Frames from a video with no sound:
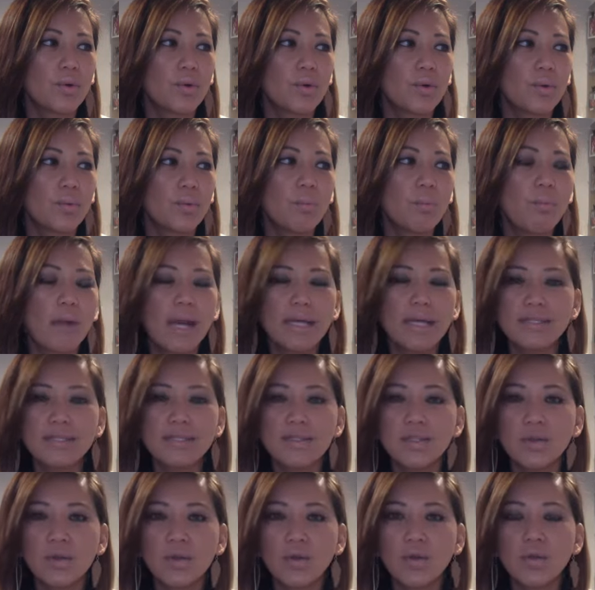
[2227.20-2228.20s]
my
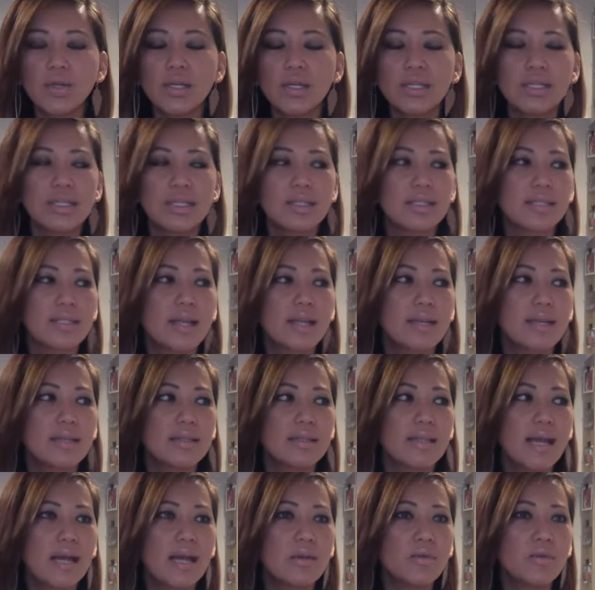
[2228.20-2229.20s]
soul, and it's not
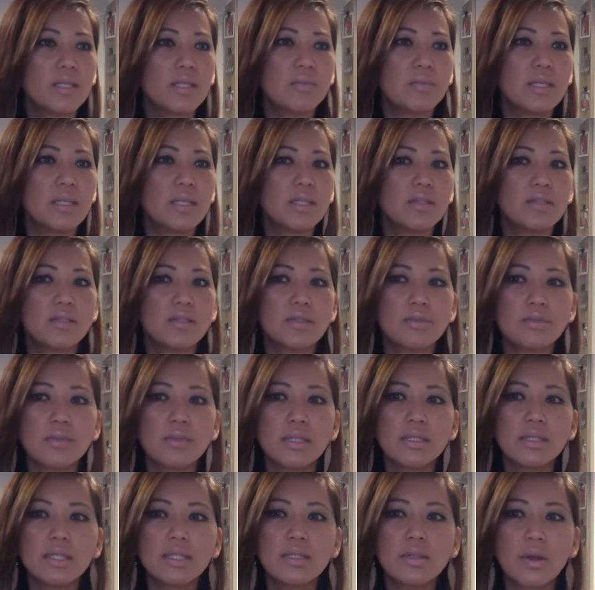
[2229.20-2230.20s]
allowing me to
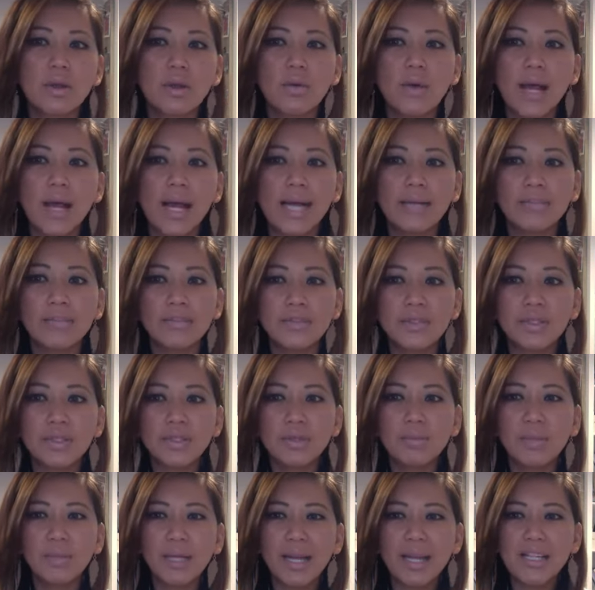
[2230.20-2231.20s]
really go after,
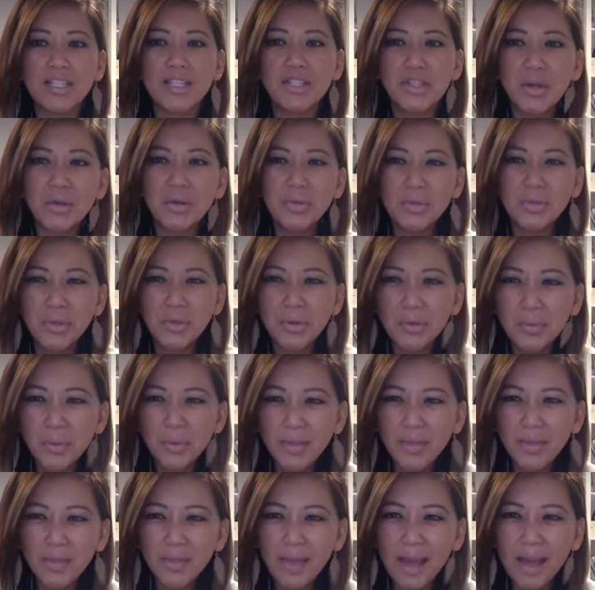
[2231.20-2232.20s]
but I don't know
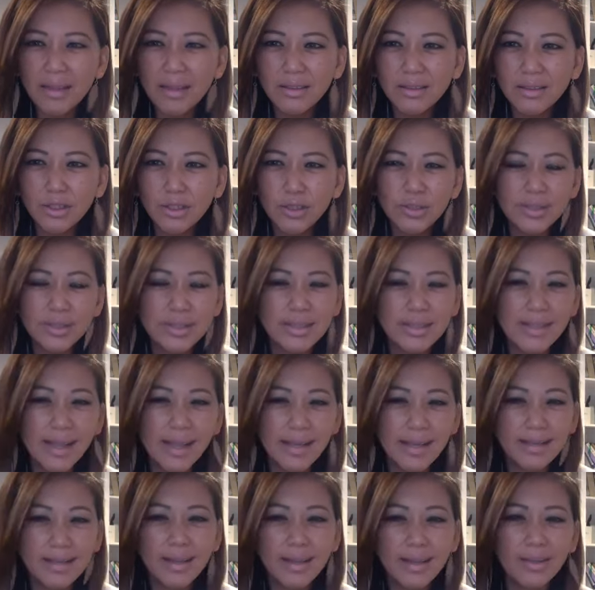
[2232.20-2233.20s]
what that looks
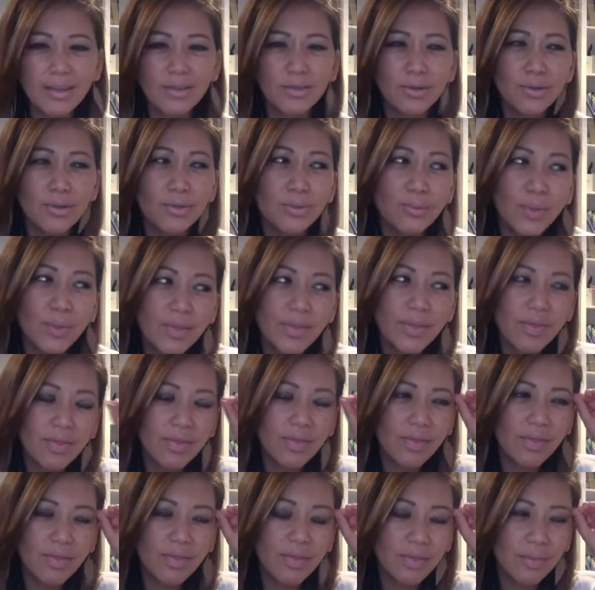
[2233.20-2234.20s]
like. I don't know what
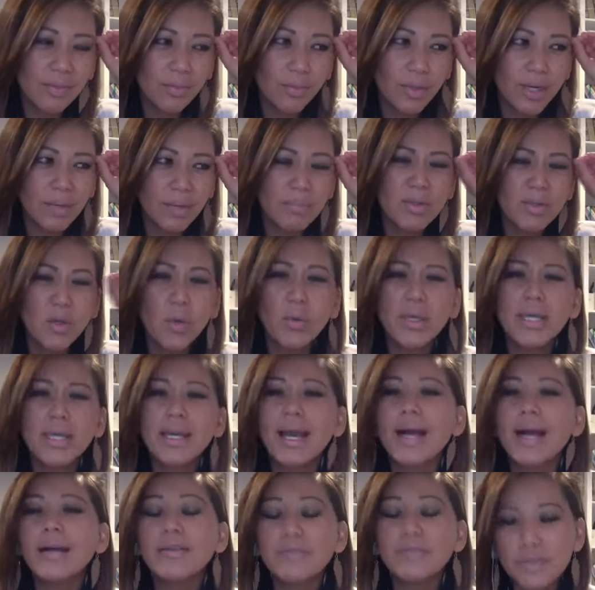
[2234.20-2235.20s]
I'm going
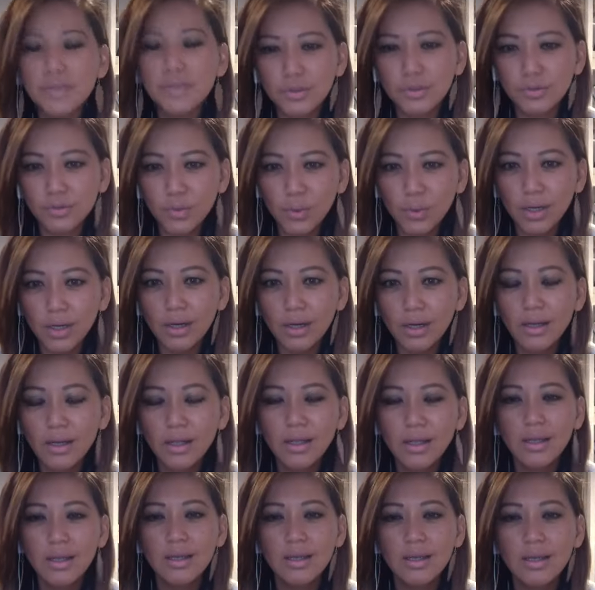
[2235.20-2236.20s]
after for.
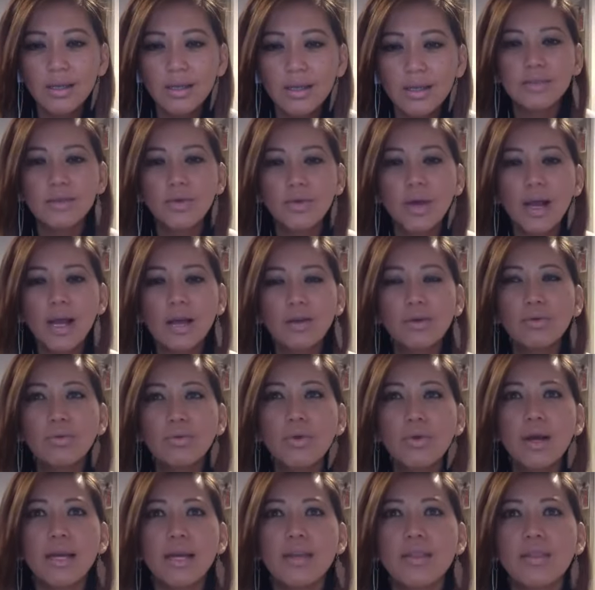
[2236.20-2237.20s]
Mm-hmm. So how do
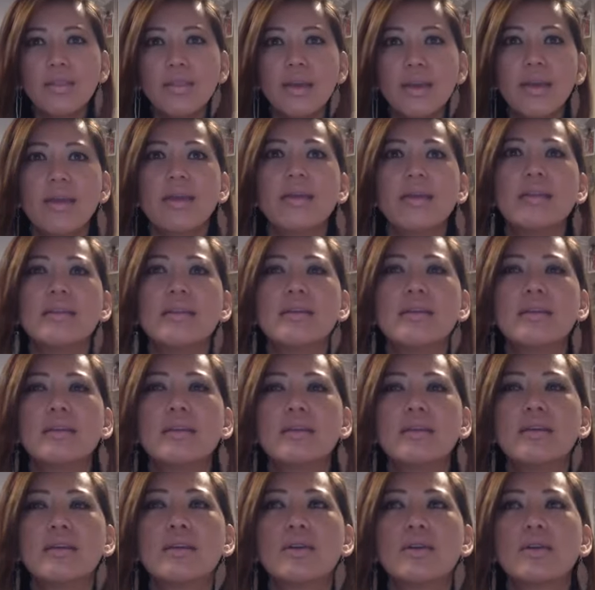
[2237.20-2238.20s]
I then
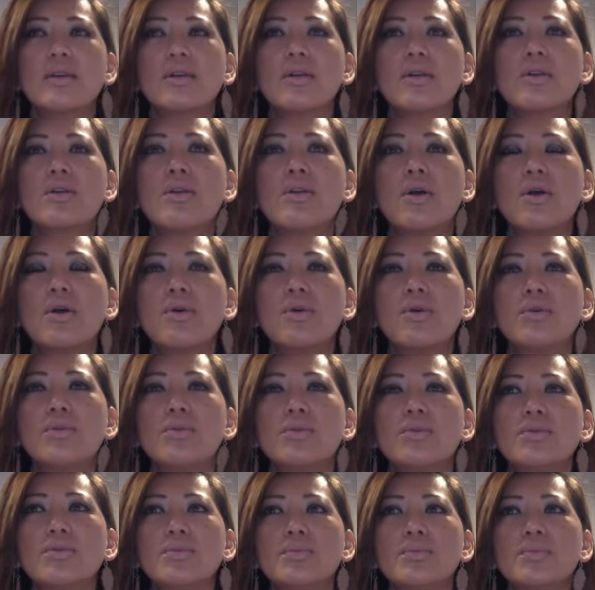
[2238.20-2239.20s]

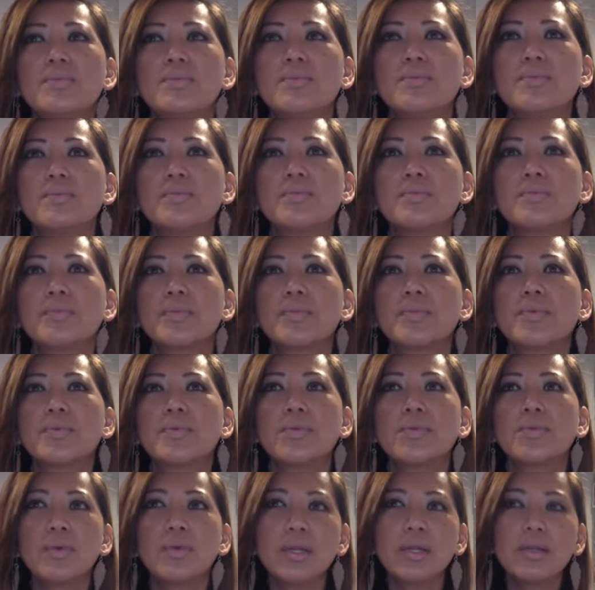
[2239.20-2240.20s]
go
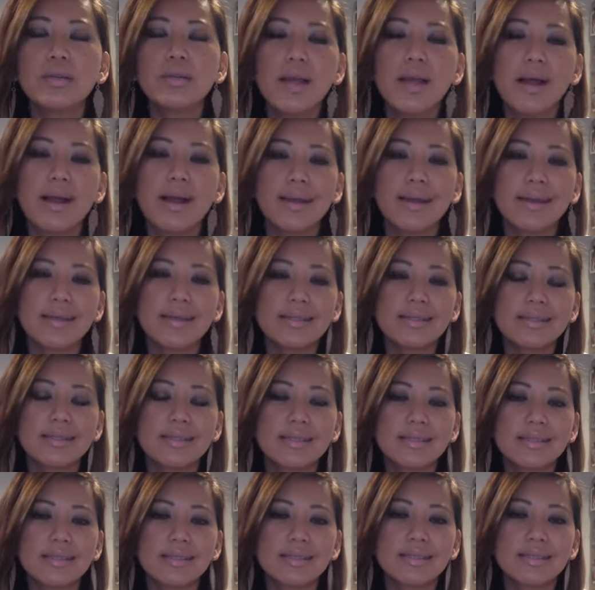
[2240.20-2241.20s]
realize